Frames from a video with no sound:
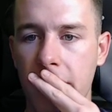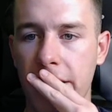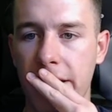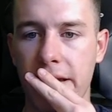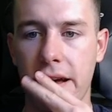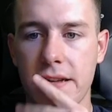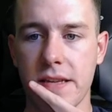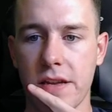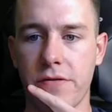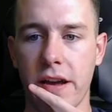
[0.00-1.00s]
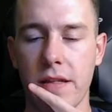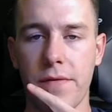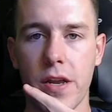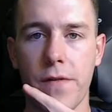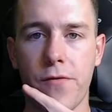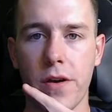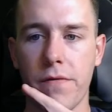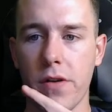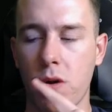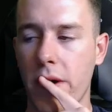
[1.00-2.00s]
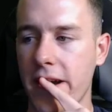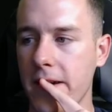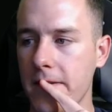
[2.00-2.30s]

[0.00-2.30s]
Now it's going to create the video for you real quick.